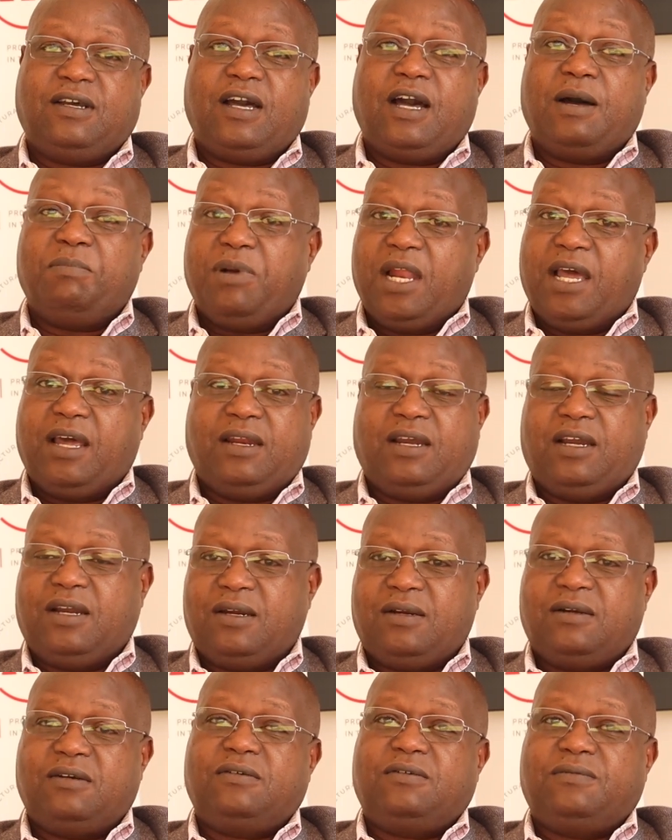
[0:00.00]
a planner
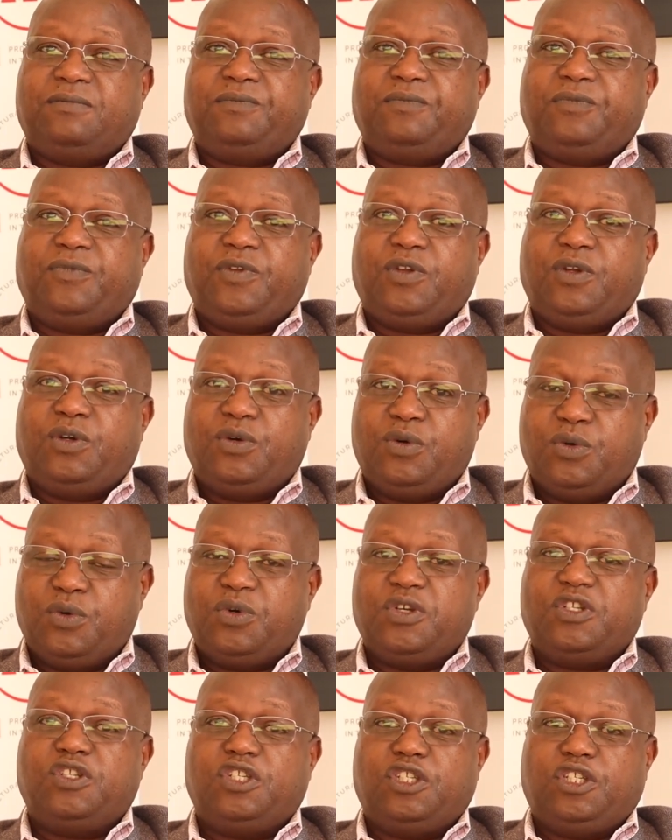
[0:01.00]

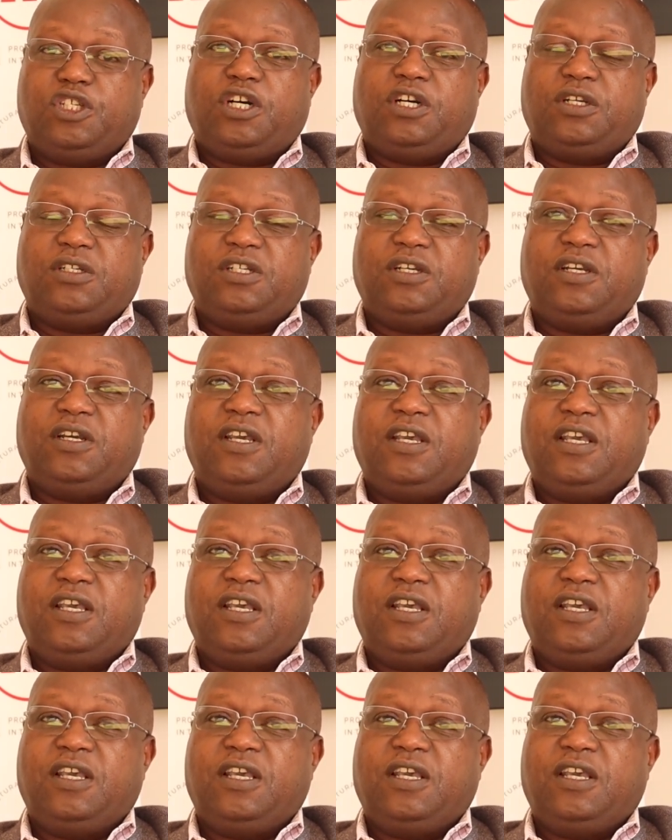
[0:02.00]
who is in charge.